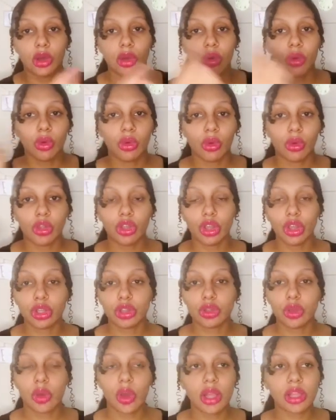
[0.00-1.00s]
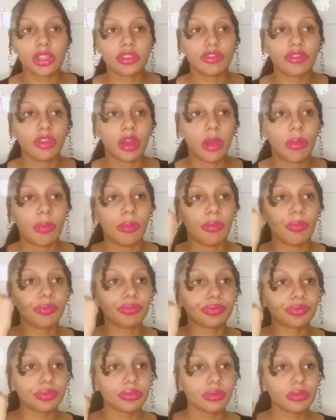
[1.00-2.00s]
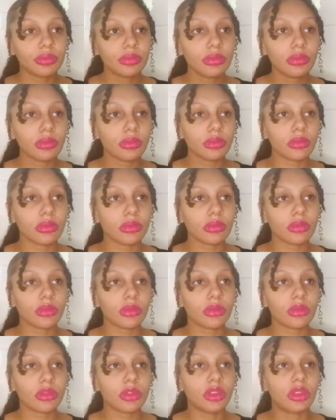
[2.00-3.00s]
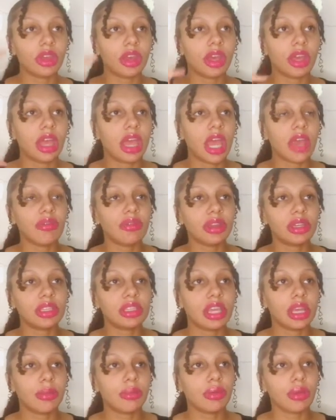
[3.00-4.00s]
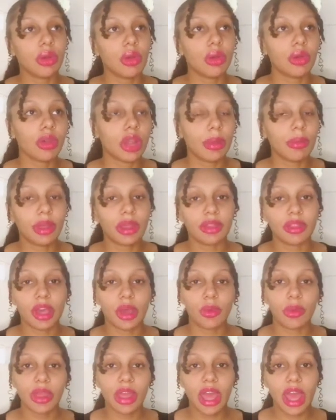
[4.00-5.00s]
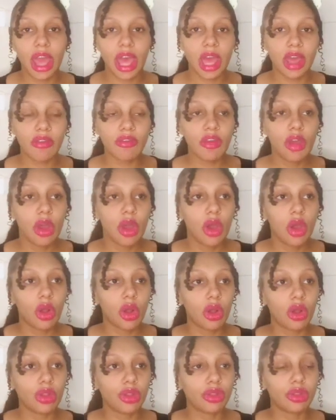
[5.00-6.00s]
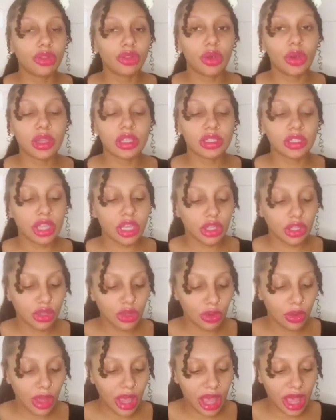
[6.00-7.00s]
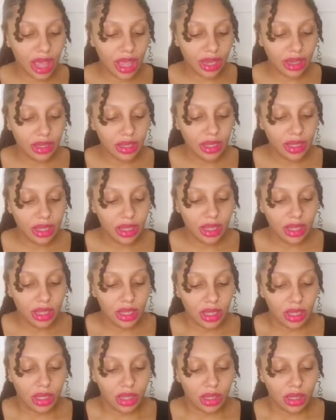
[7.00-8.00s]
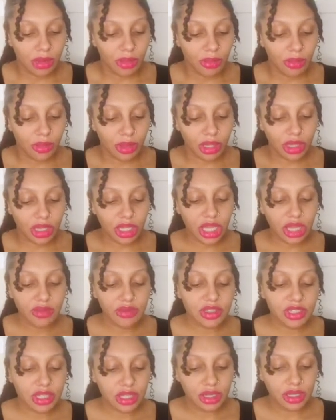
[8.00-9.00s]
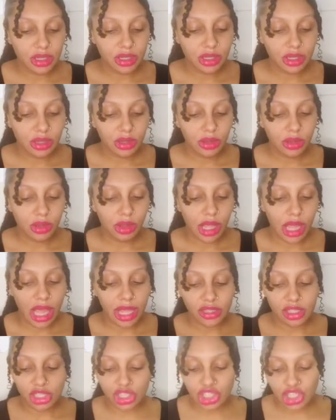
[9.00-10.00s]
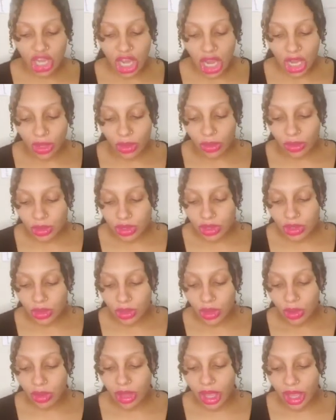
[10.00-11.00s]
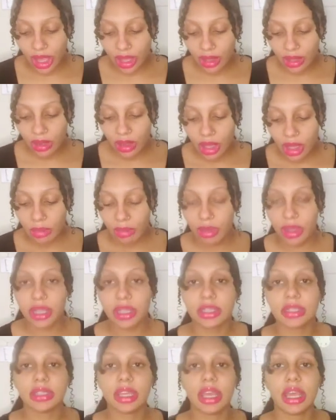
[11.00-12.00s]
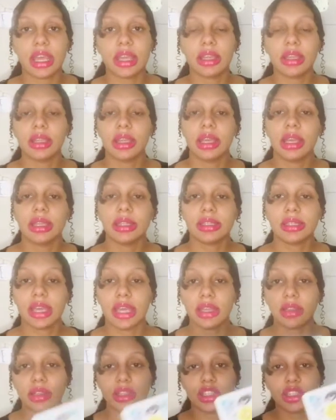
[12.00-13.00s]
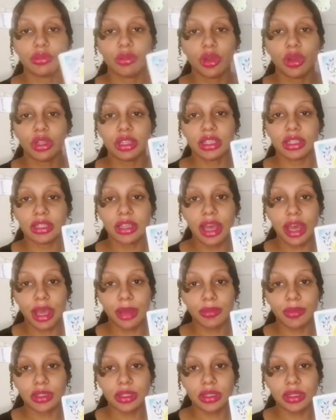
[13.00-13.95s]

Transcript: your thoughts from the everyday programming that we have, or the thoughts that you had believed in as a child, okay? But it's saying take the small steps,